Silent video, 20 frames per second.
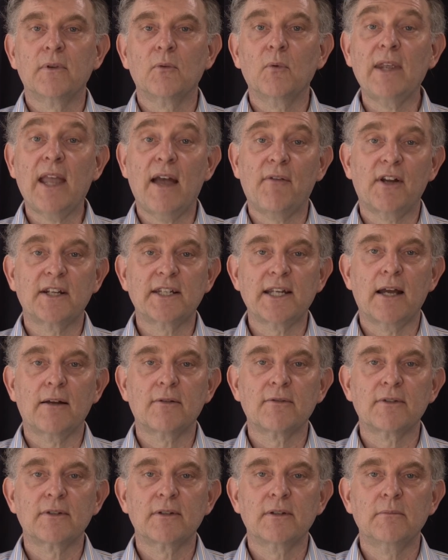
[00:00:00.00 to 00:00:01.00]
We have our
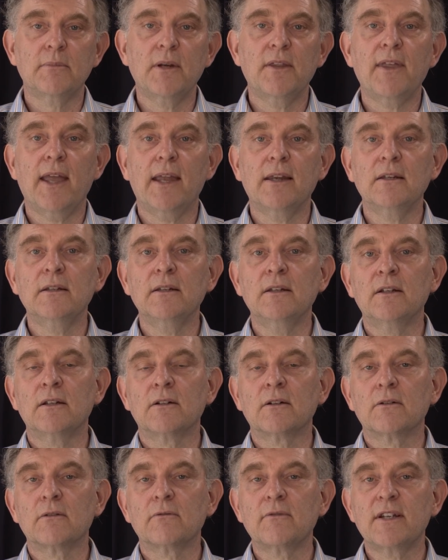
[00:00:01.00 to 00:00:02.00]
doubts. But then,
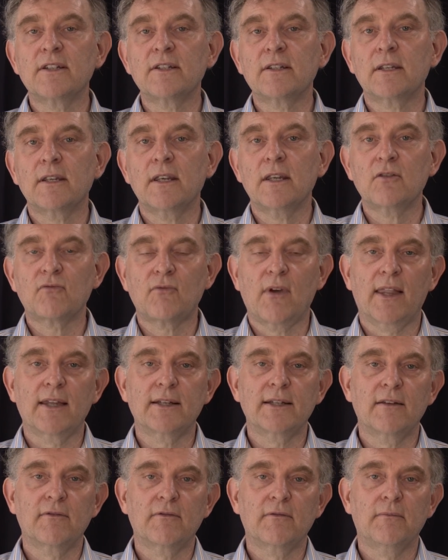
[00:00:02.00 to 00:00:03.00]
risk is
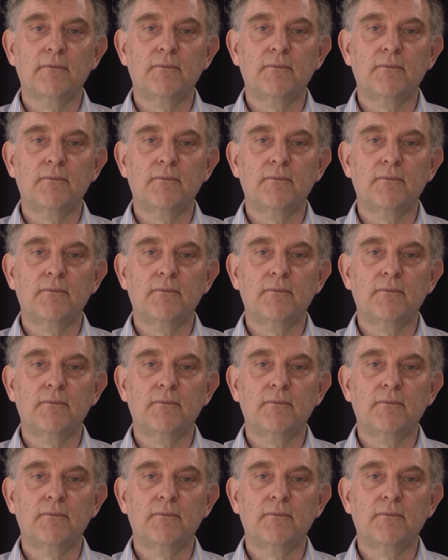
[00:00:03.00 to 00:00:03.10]
relative.